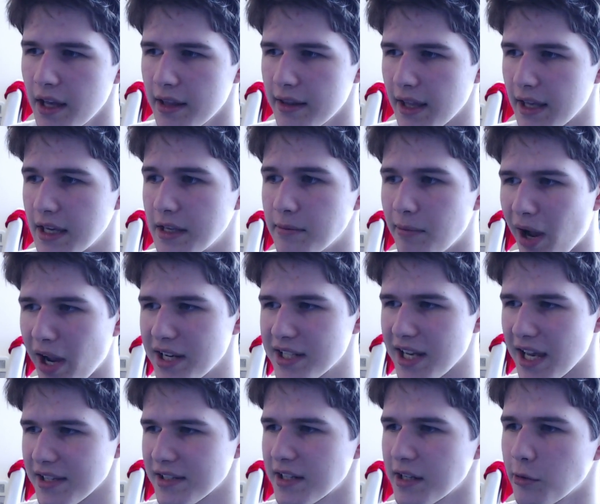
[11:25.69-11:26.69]
that in my
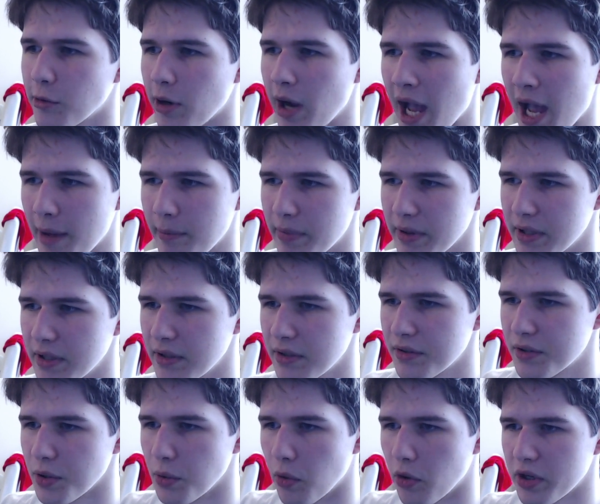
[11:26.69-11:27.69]
testing, what
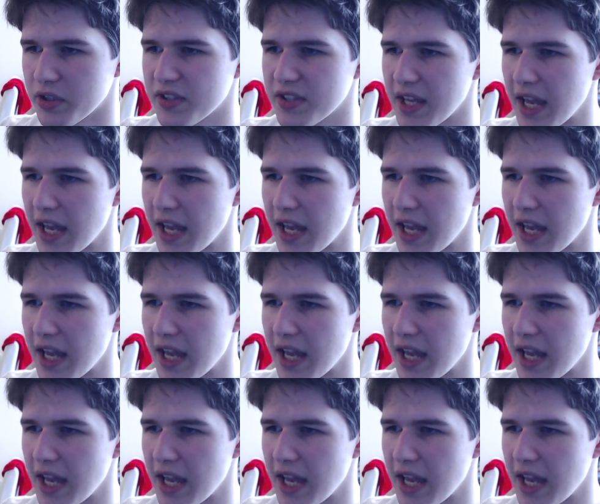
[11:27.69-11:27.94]
happened towards